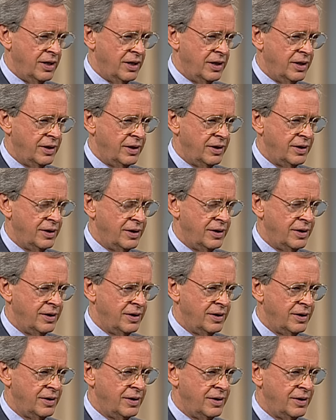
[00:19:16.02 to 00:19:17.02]

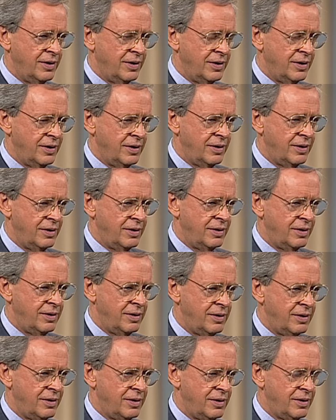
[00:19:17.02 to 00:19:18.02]

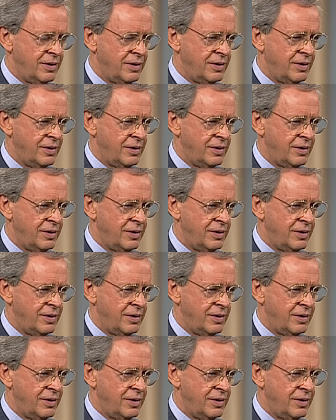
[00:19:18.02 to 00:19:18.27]
No one is speaking in this clip.